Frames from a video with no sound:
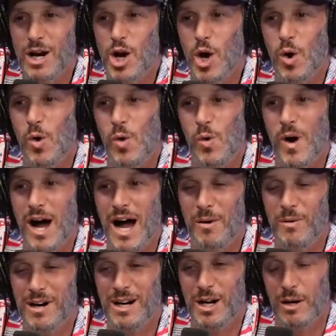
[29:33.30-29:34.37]
to know. I
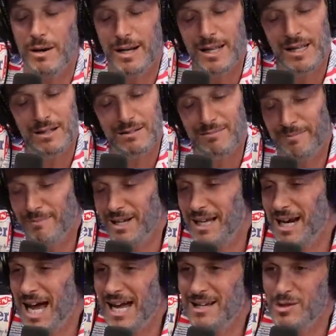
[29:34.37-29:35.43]
want to know. And look,
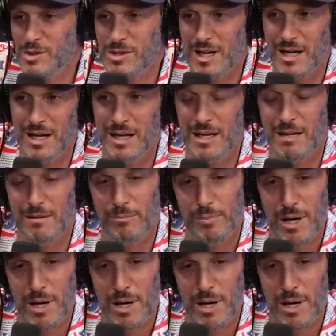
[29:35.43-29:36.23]
man, I understand.